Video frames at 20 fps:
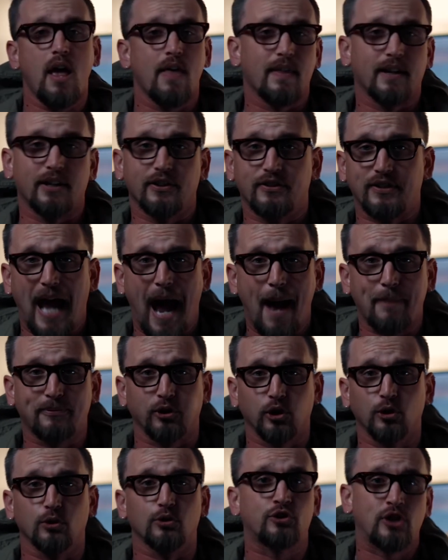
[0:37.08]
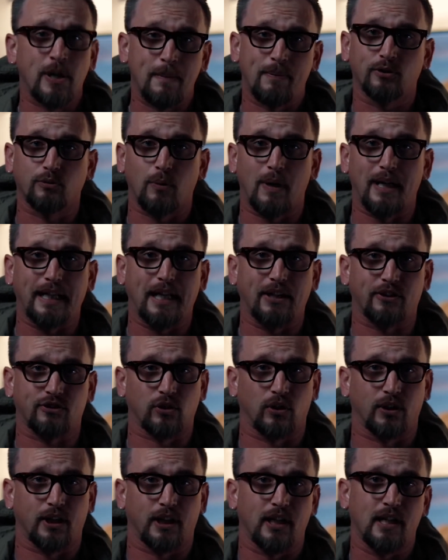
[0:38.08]
That is the absolute cheapest way to get
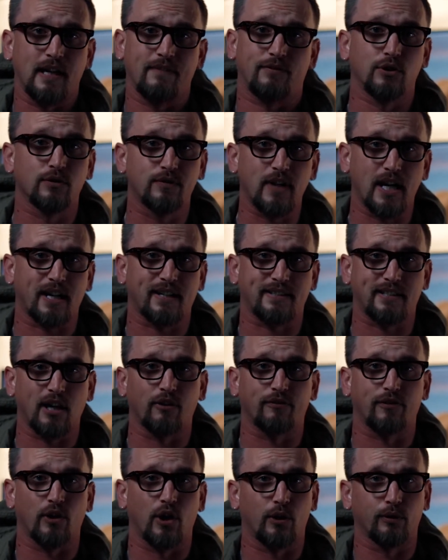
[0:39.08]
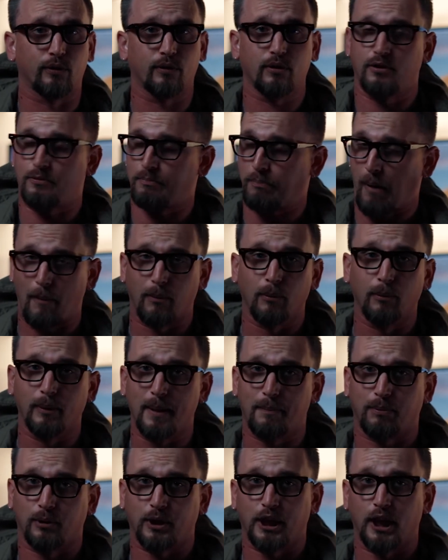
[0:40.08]
started. If you've got a cell phone, it's probably
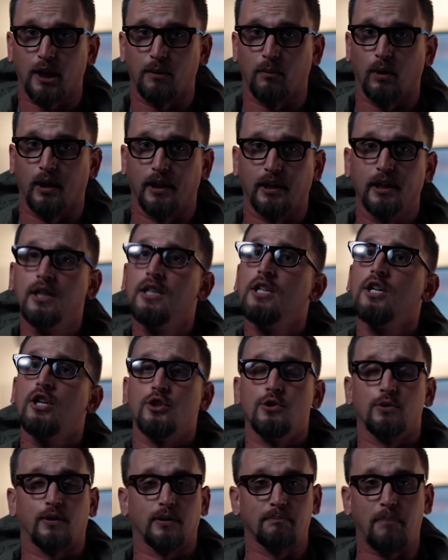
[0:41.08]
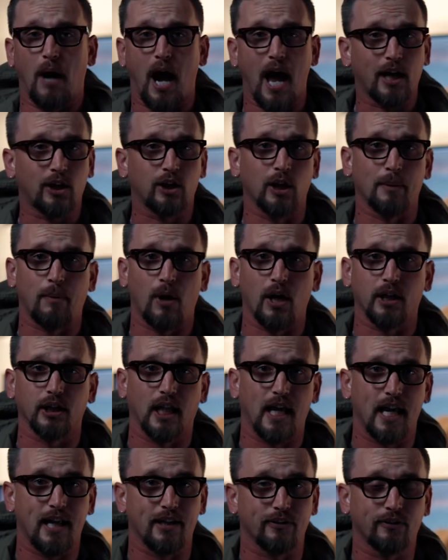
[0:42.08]
a pretty good one. You can buy a clip-on
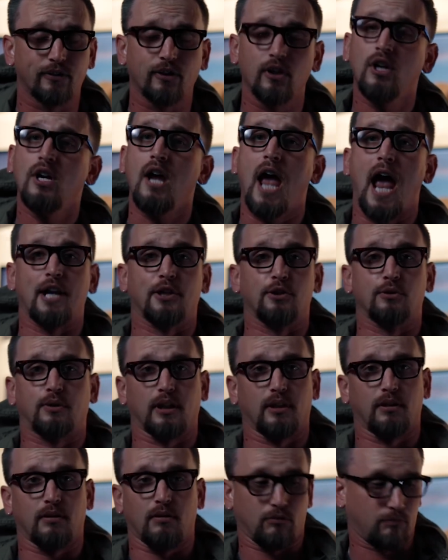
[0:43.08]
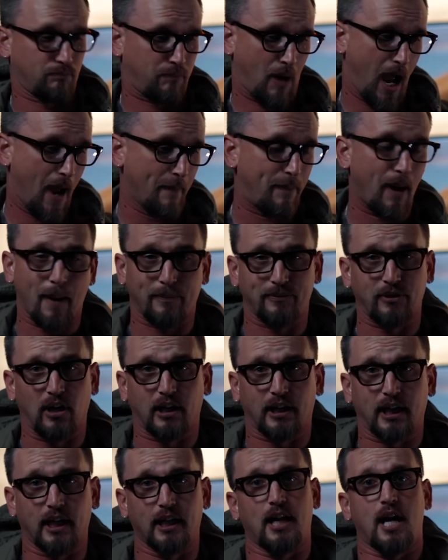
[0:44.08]
lens, and you can buy a pop
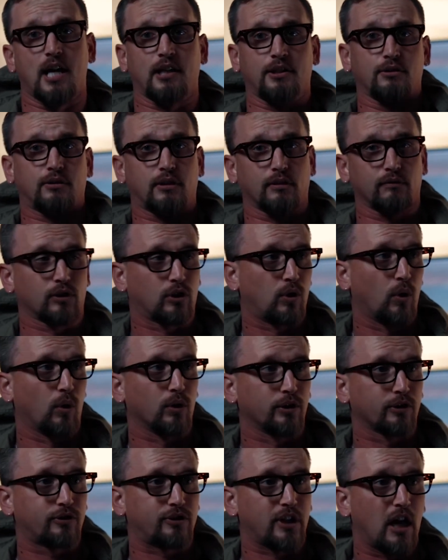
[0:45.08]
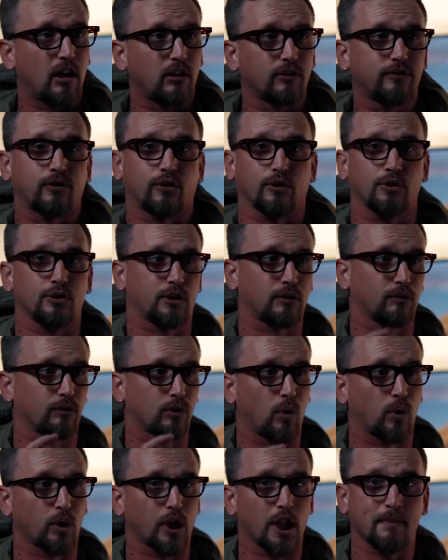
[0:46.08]
socket, and you can record yourself, or you can
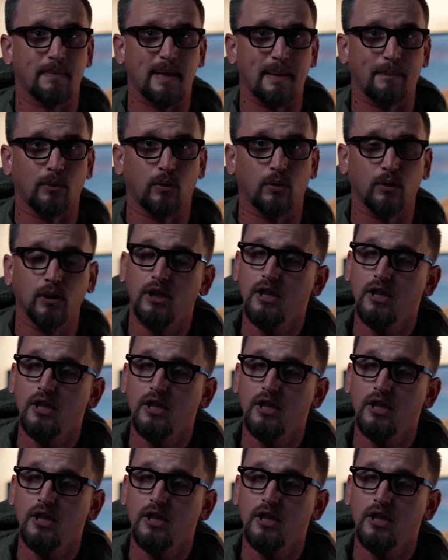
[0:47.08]
record other people.